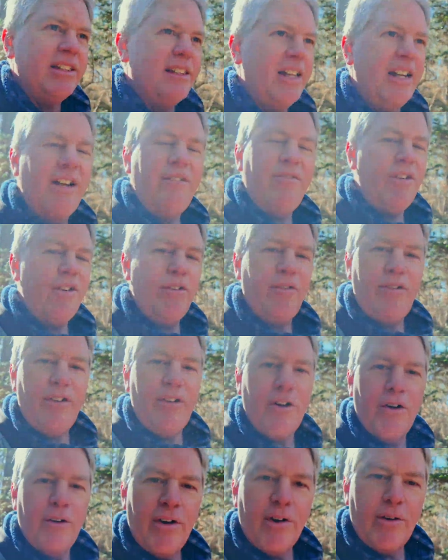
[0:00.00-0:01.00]
that even if you
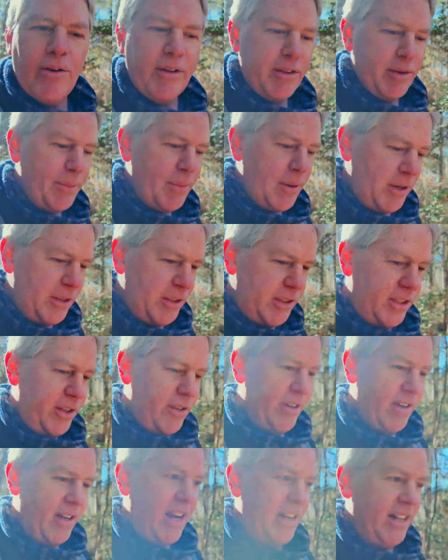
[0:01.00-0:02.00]
know no other birds, you can